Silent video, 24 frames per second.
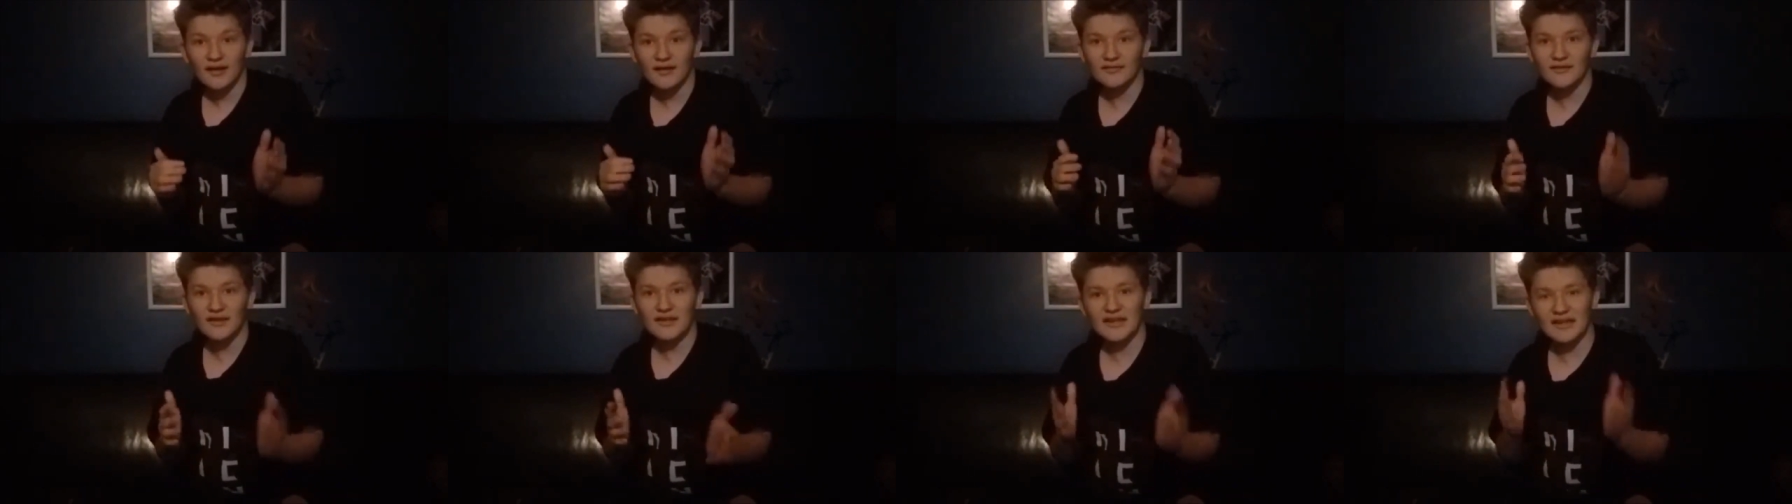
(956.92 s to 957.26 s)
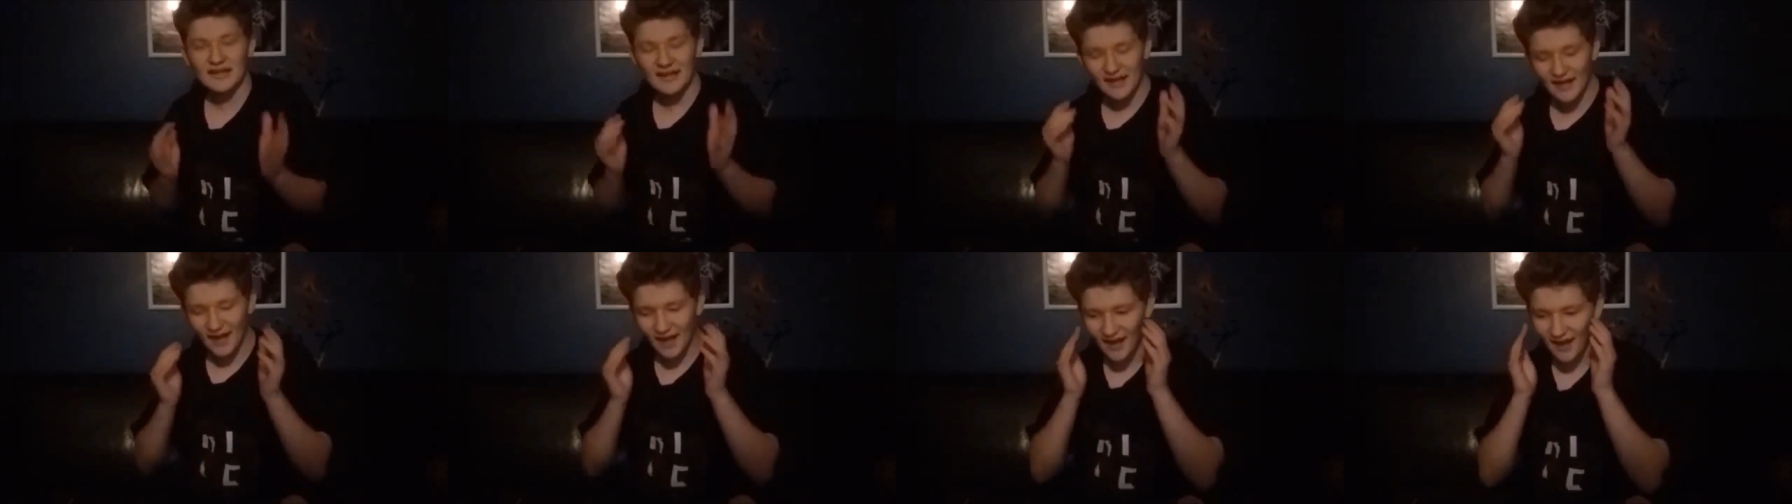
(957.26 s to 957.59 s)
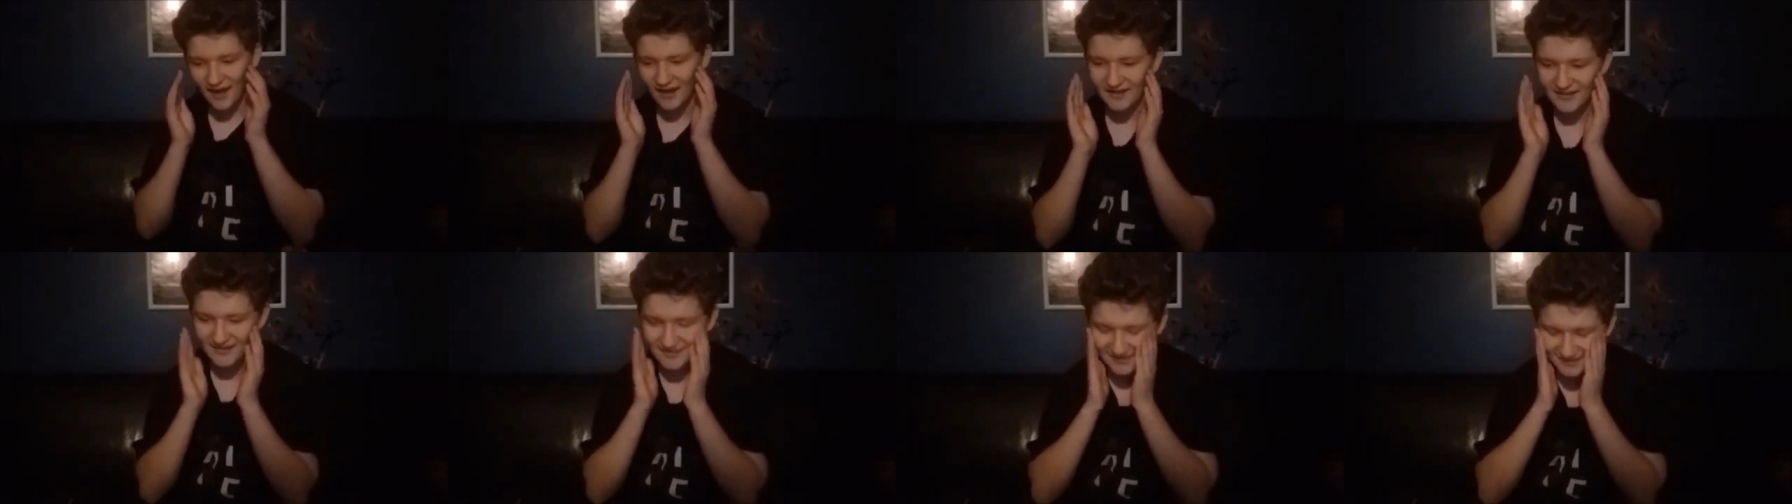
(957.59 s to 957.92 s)
Like,
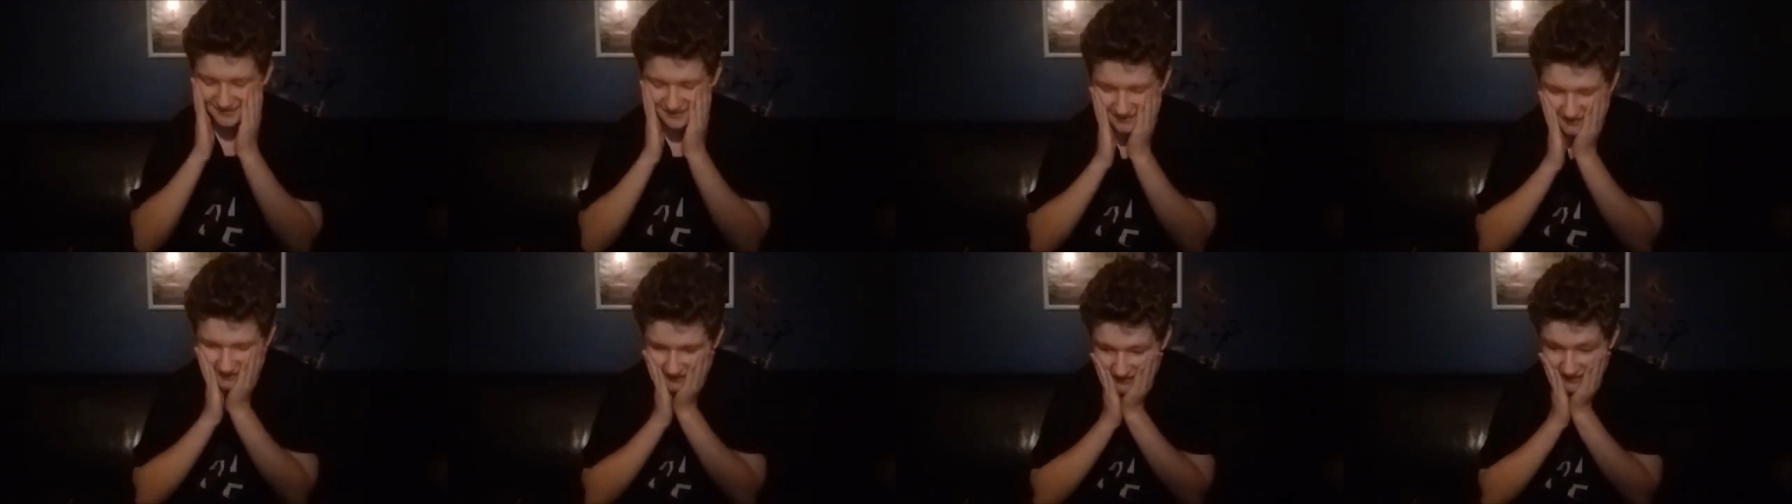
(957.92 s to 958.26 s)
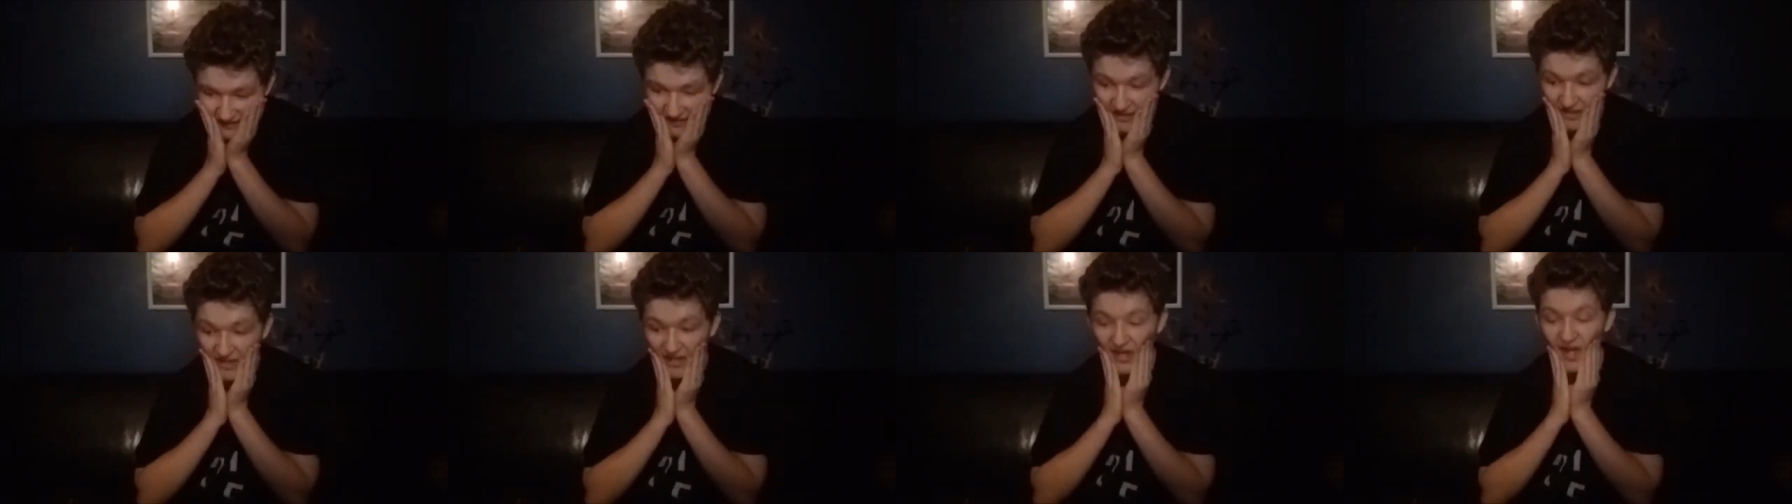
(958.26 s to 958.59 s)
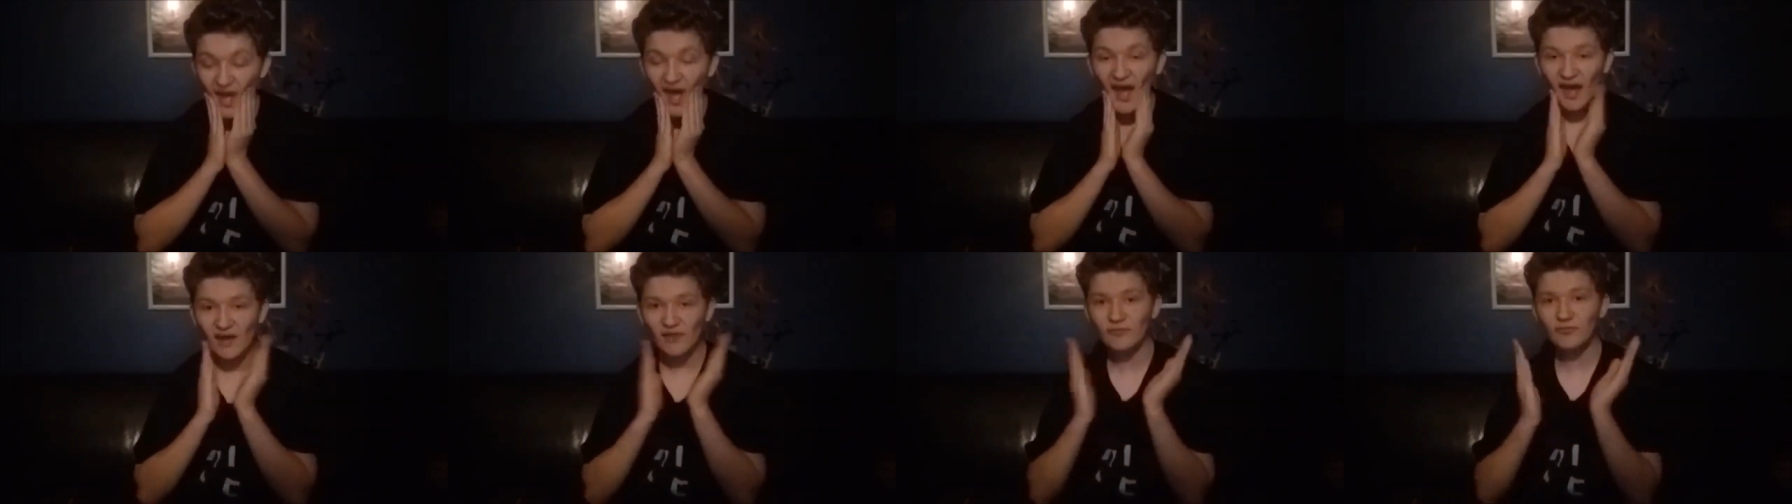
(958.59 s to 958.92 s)

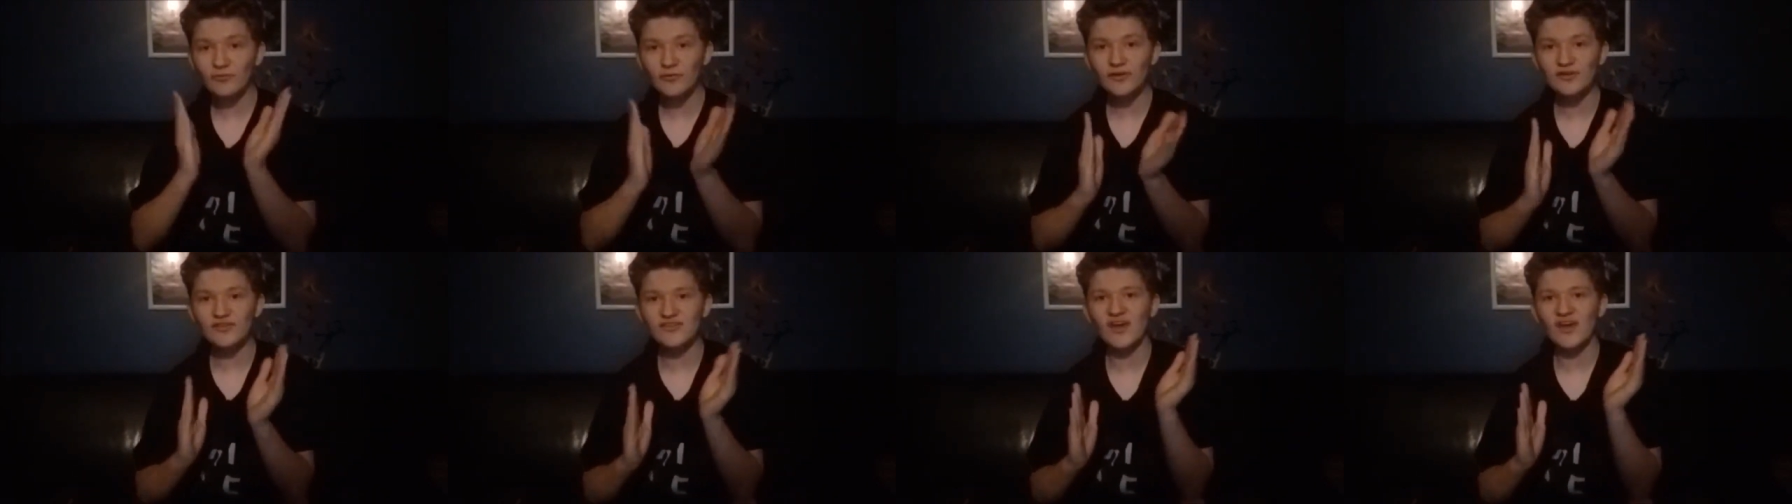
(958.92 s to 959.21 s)
every